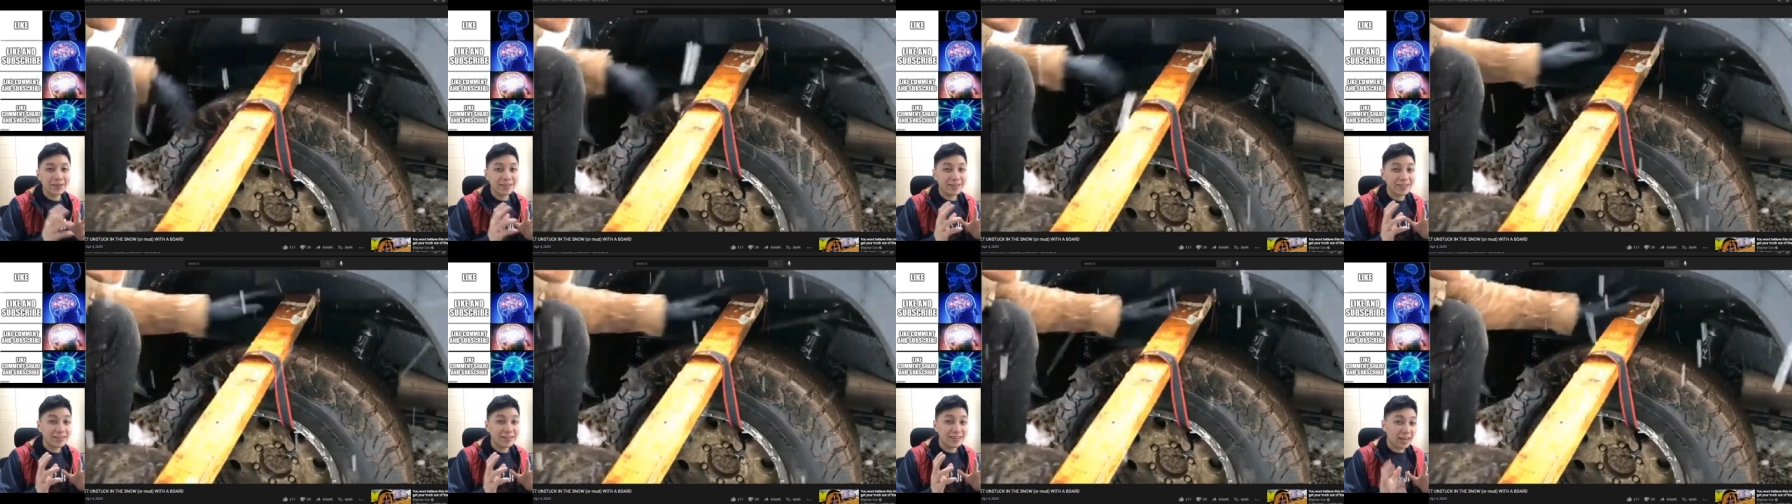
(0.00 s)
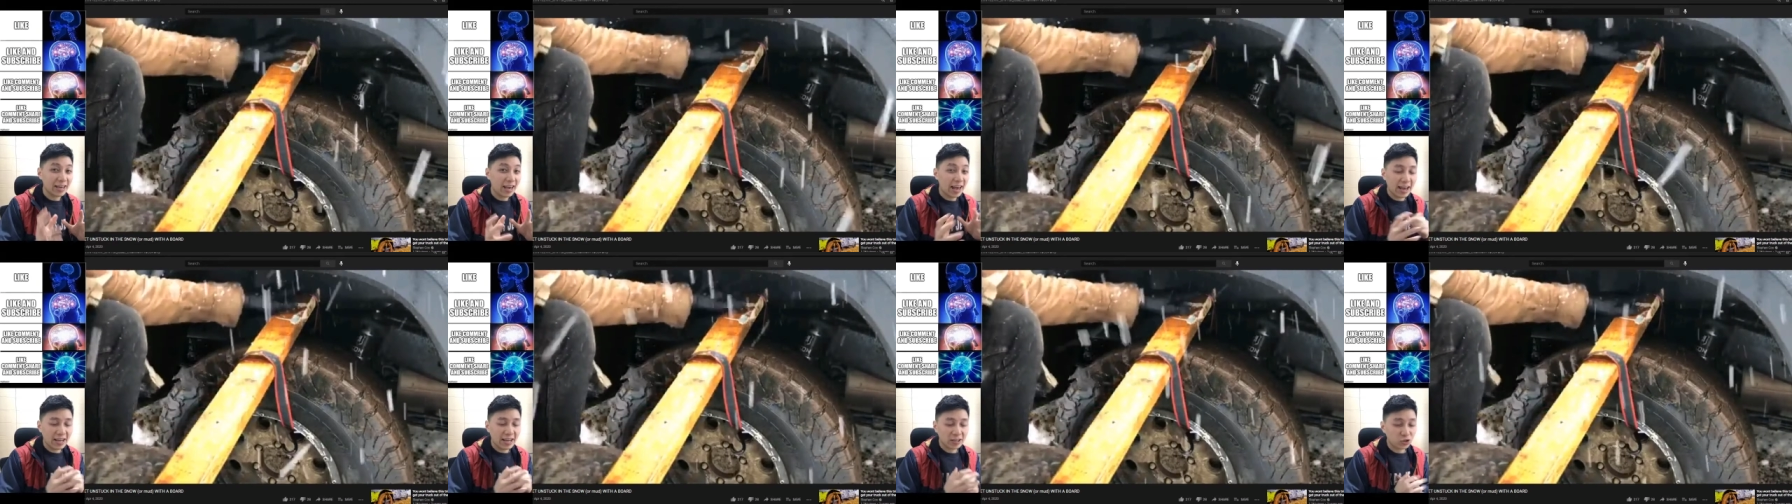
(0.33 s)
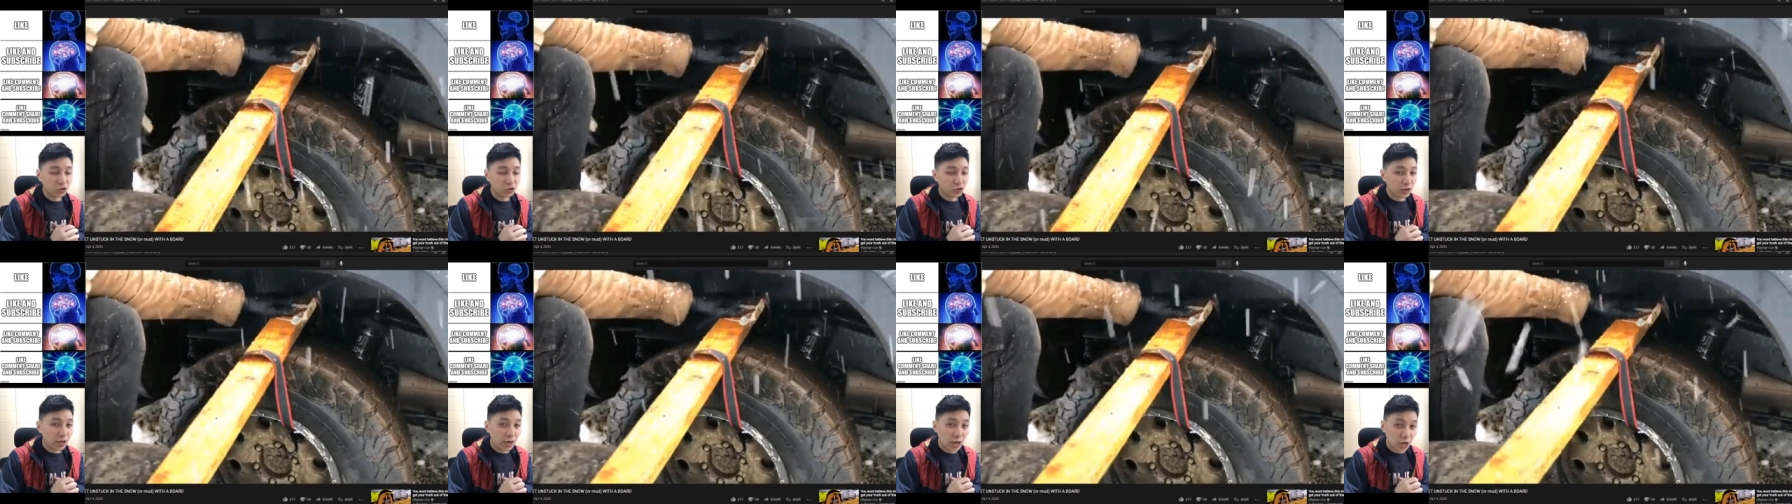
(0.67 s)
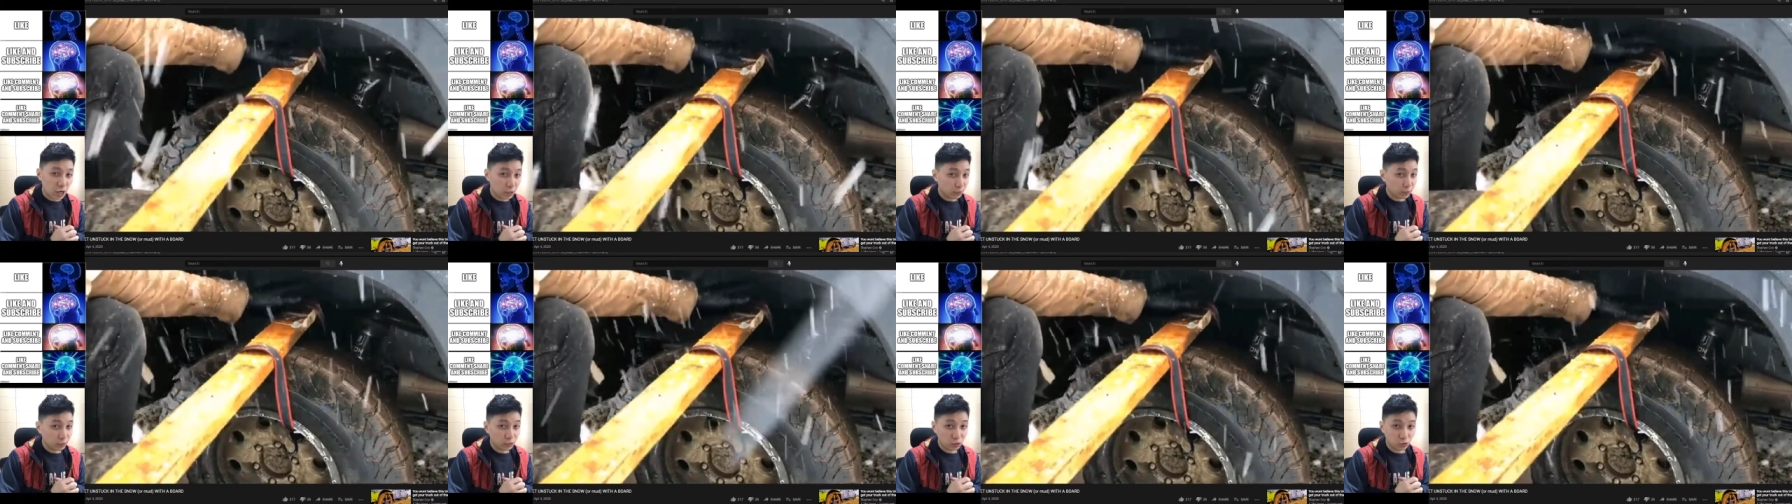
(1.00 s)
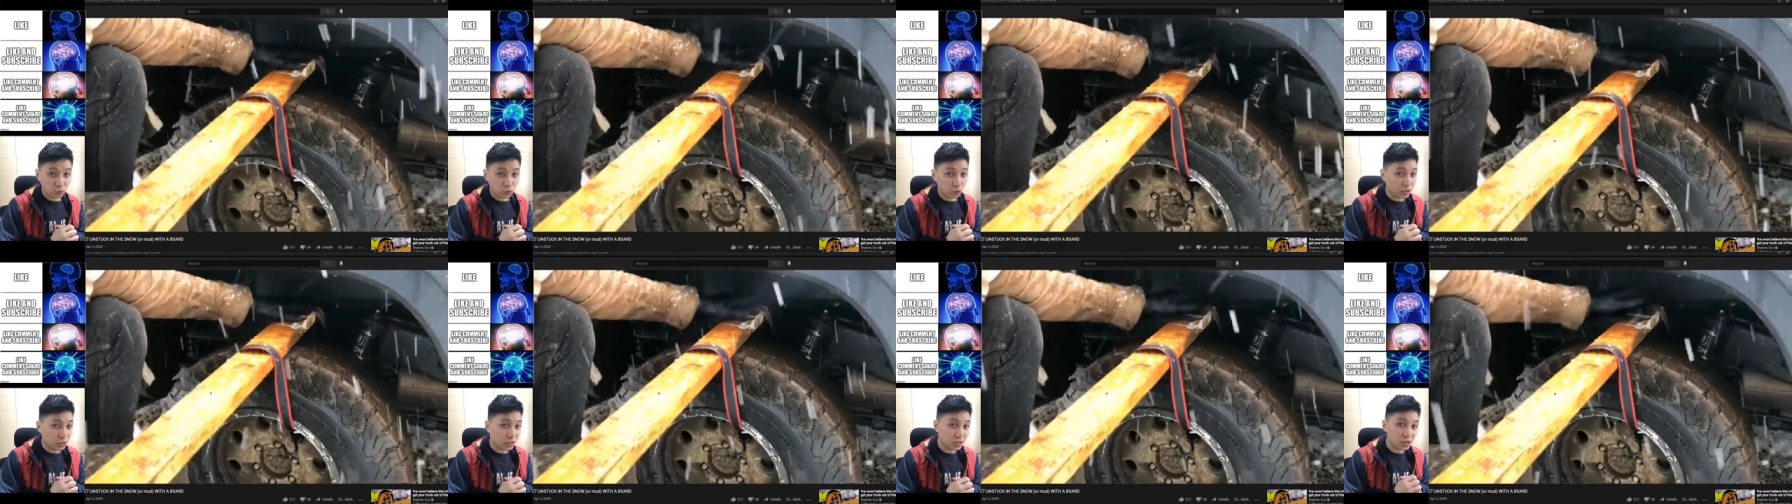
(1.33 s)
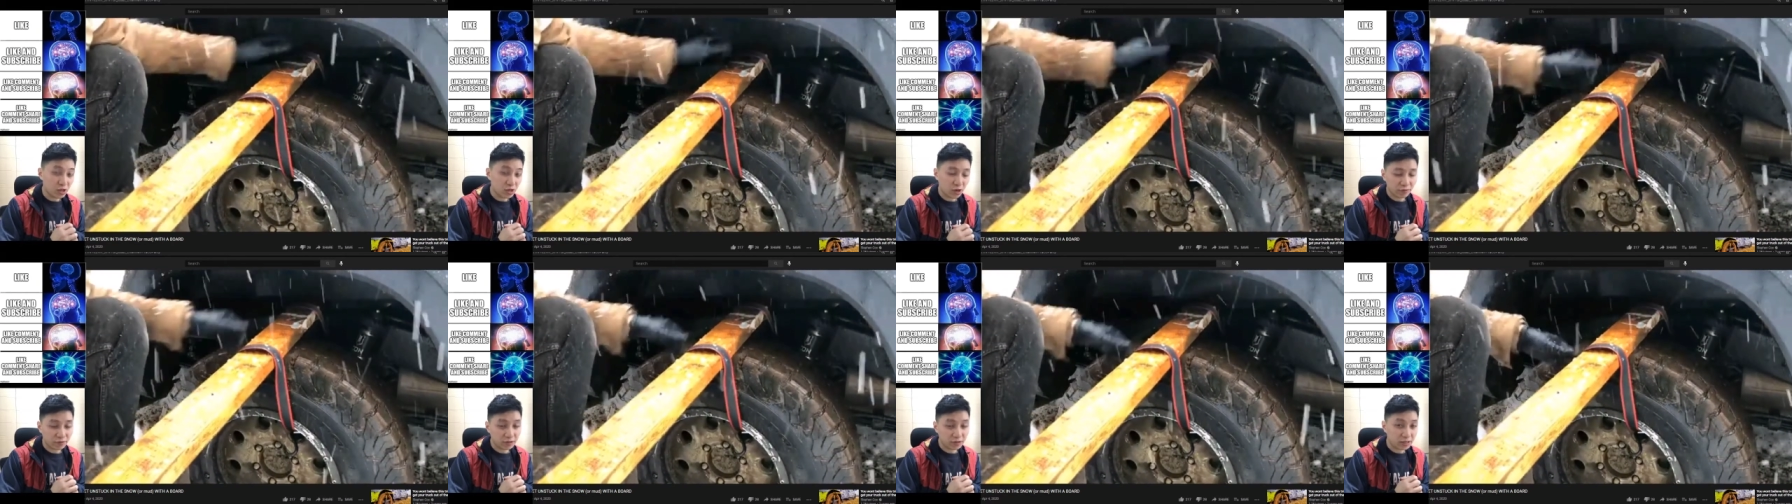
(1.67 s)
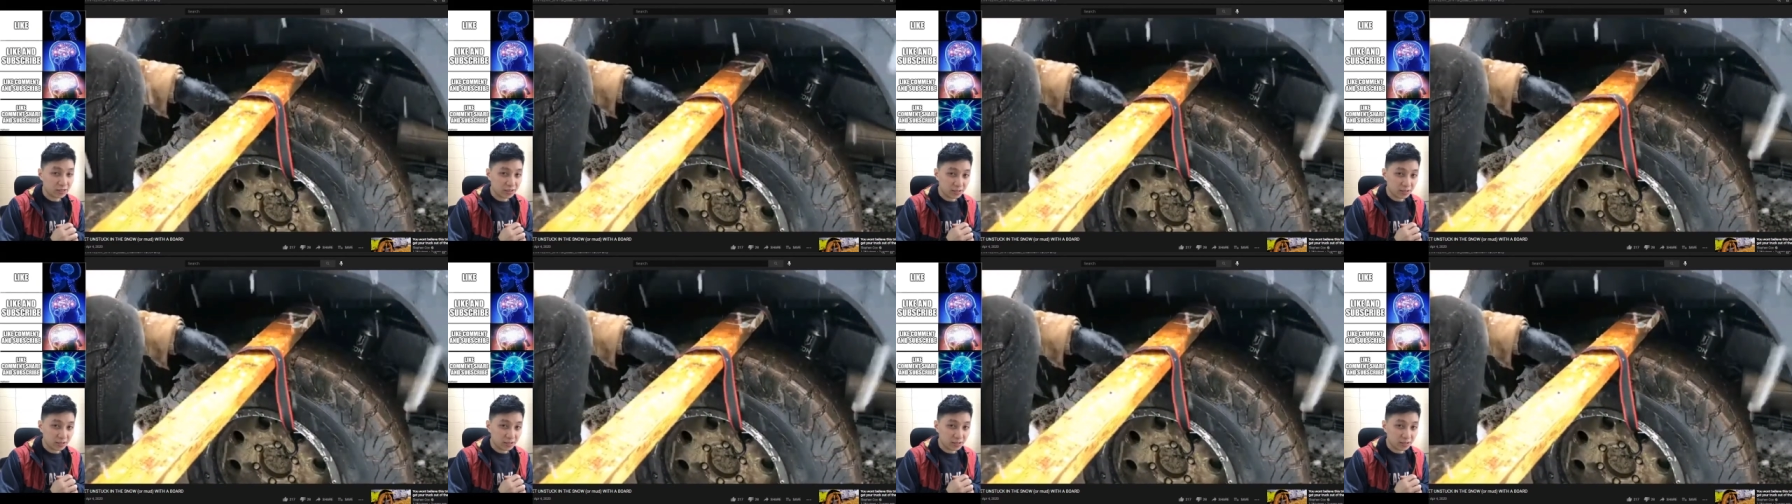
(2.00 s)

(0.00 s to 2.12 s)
it can actually help you to resolve this